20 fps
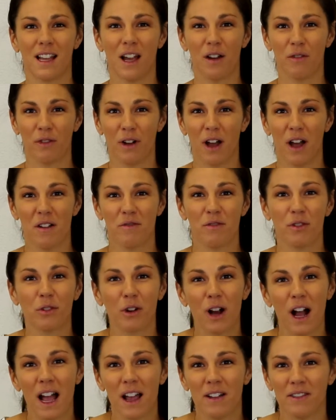I've, I've
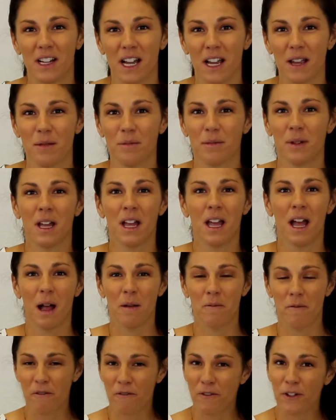arrived. I am,
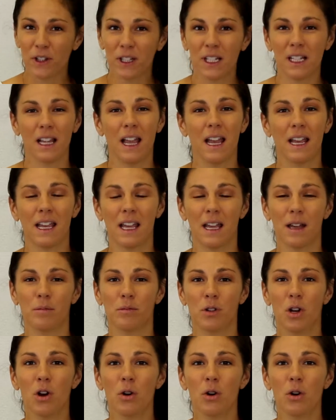I'm fully like him.